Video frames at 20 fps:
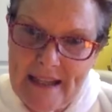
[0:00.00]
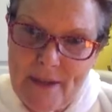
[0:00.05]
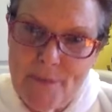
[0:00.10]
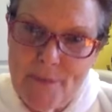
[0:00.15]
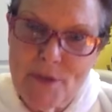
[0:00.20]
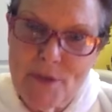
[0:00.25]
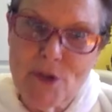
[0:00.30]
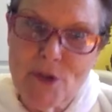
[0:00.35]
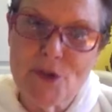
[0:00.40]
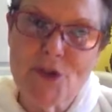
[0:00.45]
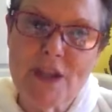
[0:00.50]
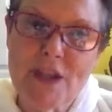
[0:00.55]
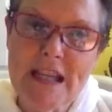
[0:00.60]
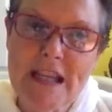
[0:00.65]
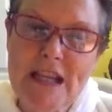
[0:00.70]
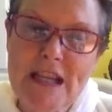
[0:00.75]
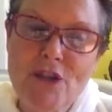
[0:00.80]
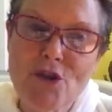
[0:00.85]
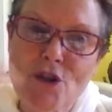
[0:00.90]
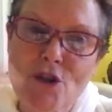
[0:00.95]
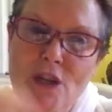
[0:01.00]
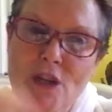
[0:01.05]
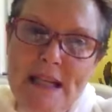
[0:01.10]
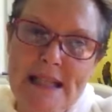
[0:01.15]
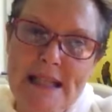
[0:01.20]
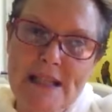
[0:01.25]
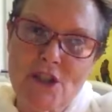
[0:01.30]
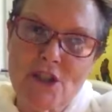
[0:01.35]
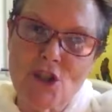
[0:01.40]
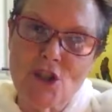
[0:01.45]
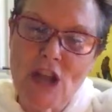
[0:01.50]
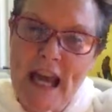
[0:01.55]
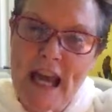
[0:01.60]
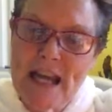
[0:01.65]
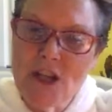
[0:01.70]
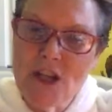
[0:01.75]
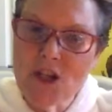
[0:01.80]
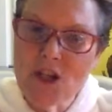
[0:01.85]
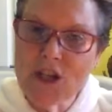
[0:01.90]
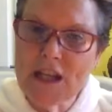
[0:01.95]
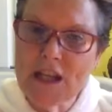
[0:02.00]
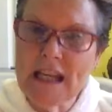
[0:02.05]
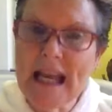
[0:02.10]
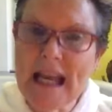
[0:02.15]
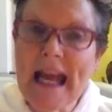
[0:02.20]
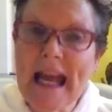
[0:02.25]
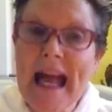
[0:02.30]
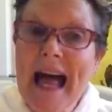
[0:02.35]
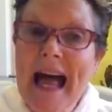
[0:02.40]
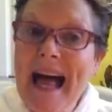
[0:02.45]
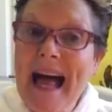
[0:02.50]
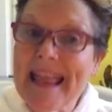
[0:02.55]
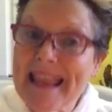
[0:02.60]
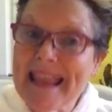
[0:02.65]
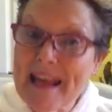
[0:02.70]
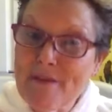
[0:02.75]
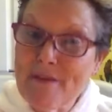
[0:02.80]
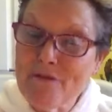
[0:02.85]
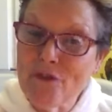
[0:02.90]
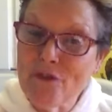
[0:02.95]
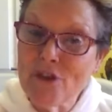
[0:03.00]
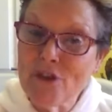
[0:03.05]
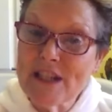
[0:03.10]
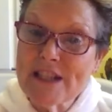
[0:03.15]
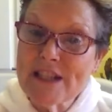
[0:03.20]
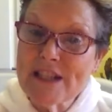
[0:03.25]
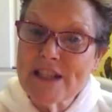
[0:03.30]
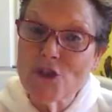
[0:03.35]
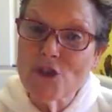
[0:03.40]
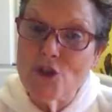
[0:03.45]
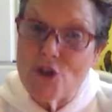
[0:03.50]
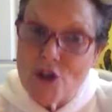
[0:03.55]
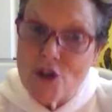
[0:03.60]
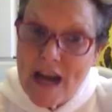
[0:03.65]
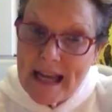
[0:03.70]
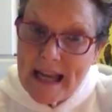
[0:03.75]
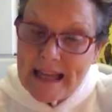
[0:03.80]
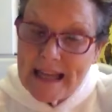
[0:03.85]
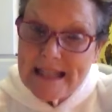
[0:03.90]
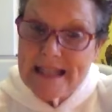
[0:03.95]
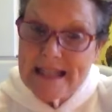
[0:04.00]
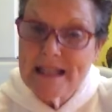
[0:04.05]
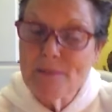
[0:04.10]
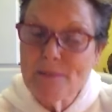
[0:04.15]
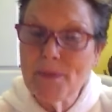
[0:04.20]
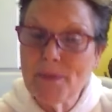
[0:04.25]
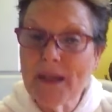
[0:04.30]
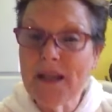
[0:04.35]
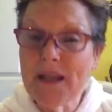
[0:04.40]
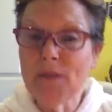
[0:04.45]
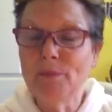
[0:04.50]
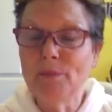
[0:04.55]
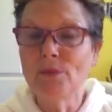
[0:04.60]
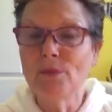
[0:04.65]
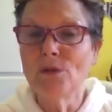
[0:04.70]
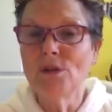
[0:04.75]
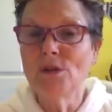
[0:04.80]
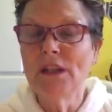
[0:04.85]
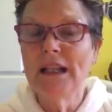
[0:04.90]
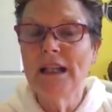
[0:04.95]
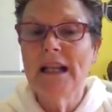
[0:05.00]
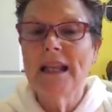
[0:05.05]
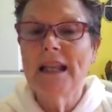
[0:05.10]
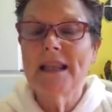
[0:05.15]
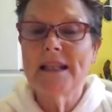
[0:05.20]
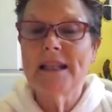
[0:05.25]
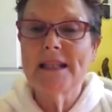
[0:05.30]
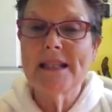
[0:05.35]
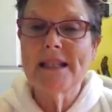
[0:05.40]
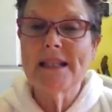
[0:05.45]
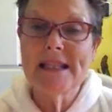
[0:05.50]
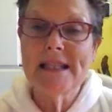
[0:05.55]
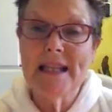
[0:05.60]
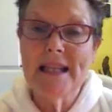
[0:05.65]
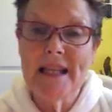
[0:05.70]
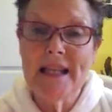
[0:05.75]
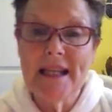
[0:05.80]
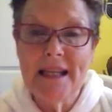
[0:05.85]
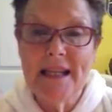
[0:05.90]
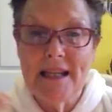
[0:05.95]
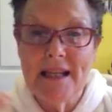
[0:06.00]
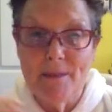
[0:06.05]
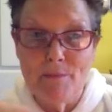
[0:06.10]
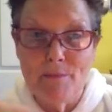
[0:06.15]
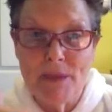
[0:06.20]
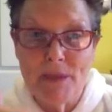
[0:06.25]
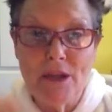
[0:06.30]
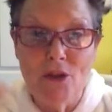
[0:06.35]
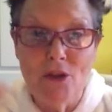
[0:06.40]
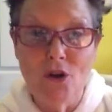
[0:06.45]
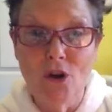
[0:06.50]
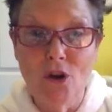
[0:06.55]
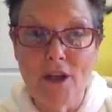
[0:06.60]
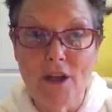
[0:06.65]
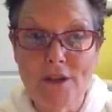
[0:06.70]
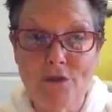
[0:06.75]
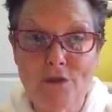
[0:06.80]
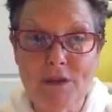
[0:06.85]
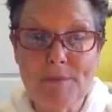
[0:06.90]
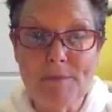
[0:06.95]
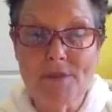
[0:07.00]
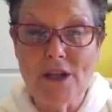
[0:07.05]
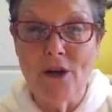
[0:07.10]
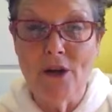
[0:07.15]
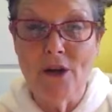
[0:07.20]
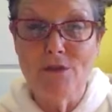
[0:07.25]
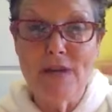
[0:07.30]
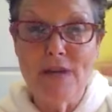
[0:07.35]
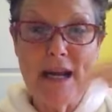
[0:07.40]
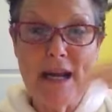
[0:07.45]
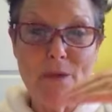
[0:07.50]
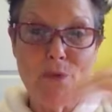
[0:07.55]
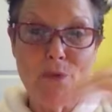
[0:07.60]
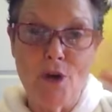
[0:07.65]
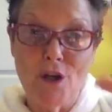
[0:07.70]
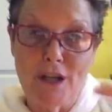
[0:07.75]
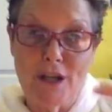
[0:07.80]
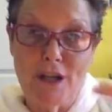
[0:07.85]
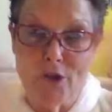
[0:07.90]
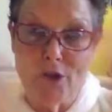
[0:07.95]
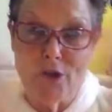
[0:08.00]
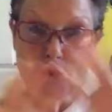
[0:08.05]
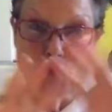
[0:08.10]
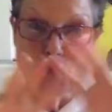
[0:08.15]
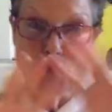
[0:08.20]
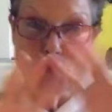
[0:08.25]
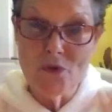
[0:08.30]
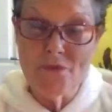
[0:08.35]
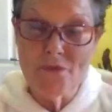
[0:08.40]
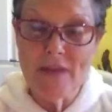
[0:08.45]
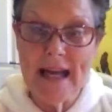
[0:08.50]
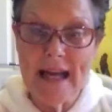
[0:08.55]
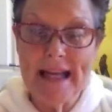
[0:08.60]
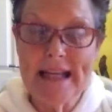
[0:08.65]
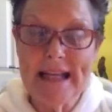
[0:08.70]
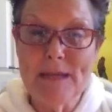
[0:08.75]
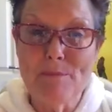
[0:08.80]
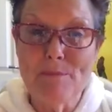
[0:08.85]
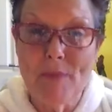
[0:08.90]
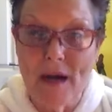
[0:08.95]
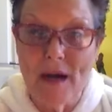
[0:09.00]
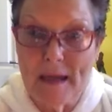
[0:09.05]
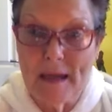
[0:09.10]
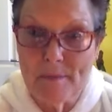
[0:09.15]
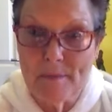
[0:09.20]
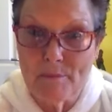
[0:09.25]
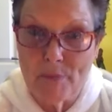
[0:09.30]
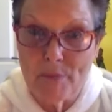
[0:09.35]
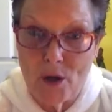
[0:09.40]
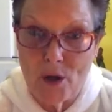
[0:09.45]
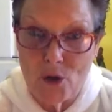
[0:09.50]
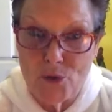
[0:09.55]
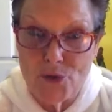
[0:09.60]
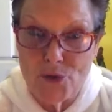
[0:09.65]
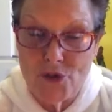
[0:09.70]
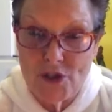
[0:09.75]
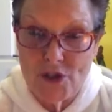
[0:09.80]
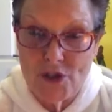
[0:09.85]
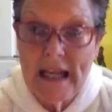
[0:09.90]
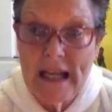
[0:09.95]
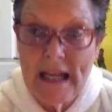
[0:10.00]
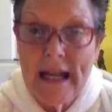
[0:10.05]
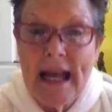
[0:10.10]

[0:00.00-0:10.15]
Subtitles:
Because the interests are changing, and therefore it's attracting people that see Bitcoin, crypto, networking, and all of that in my posts.